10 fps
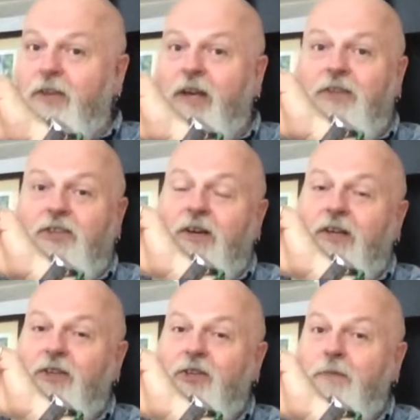the other
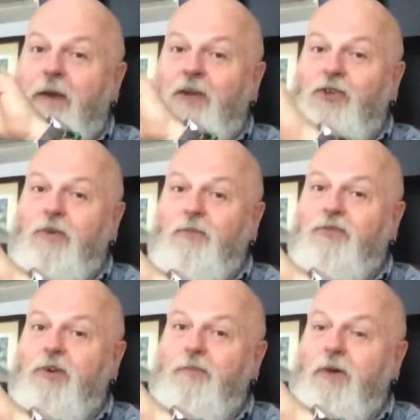side of the spectrum
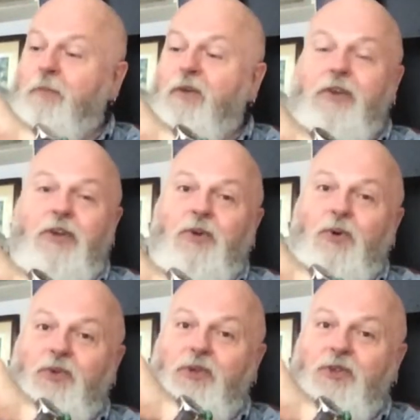from American
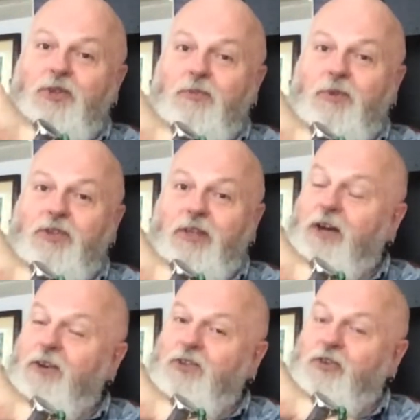authors, which the
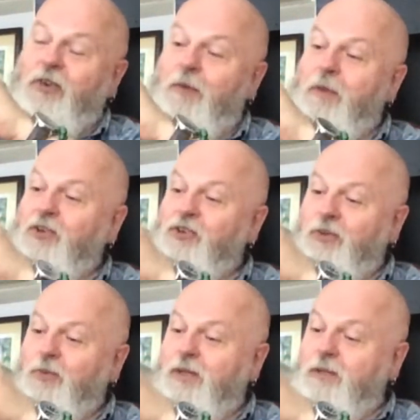last three I
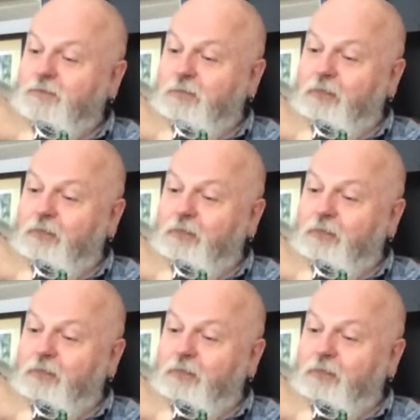mentioned were,